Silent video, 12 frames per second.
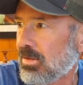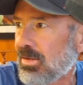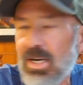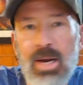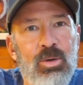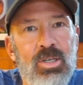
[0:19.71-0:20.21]

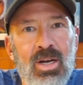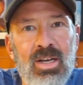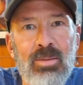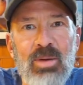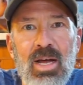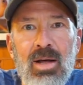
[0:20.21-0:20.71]
Today we're
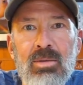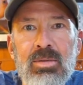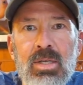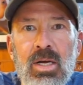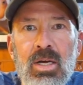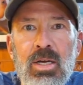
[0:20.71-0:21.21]
talking about
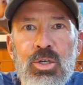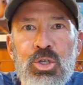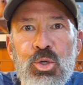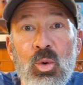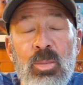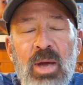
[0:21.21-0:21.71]

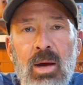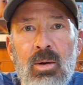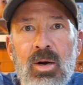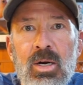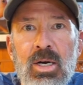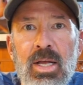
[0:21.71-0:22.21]
shore
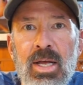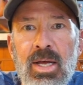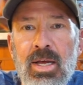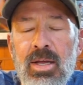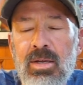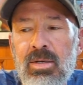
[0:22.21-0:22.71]
power,
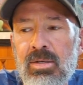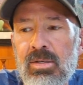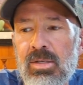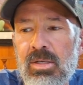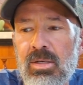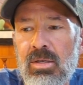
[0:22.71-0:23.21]

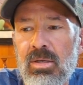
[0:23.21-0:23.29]
and